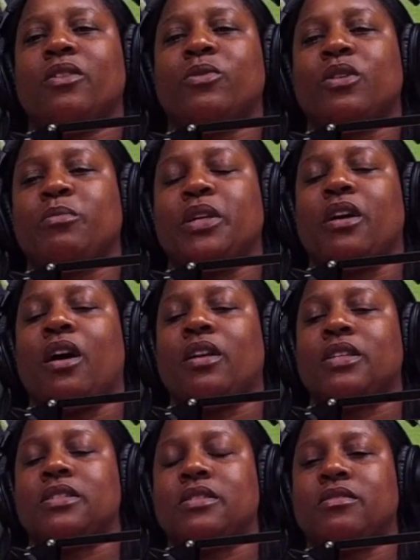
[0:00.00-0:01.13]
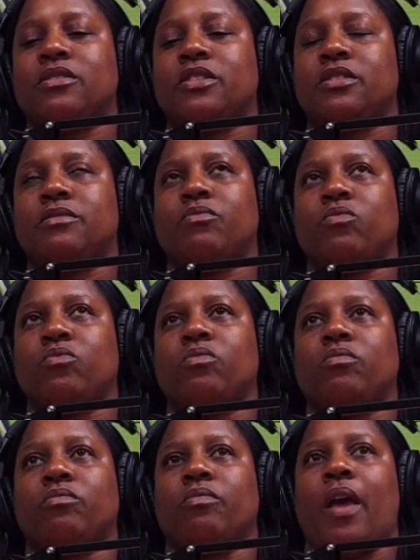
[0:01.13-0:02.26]
Well, to be honest, just
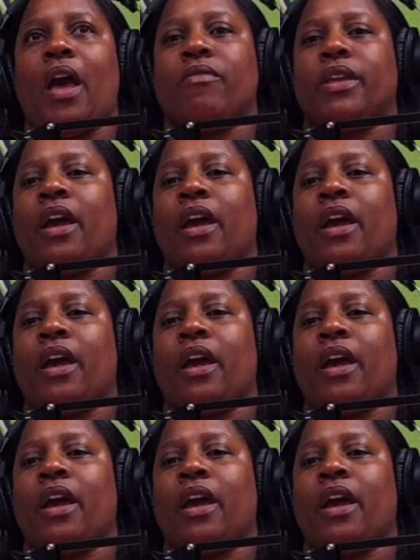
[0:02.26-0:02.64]
having